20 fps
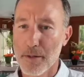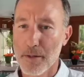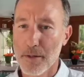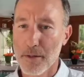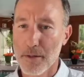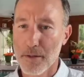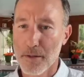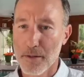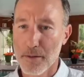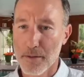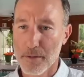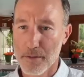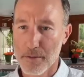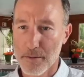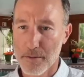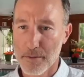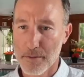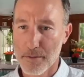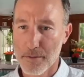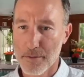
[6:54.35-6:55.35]

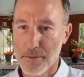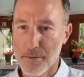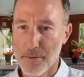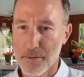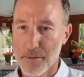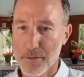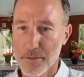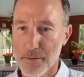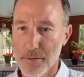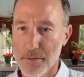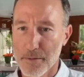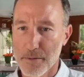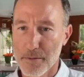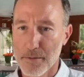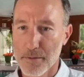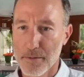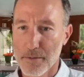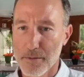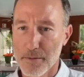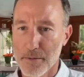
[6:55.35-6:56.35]

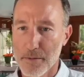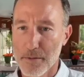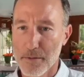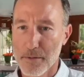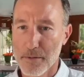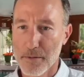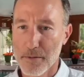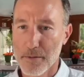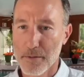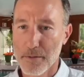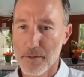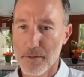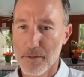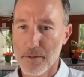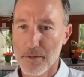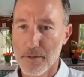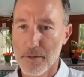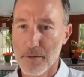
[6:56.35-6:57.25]
Nobody speaks.